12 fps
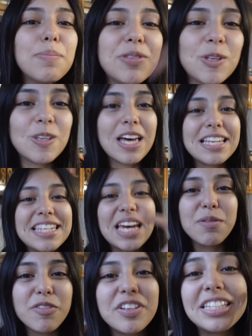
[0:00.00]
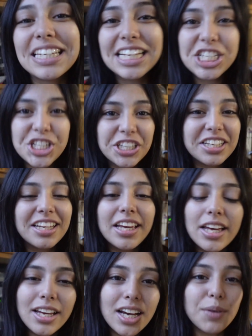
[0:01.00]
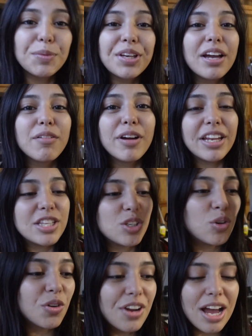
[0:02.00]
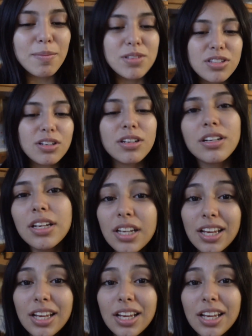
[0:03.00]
to that time of attention. I'm gonna get ready to go to Amazon.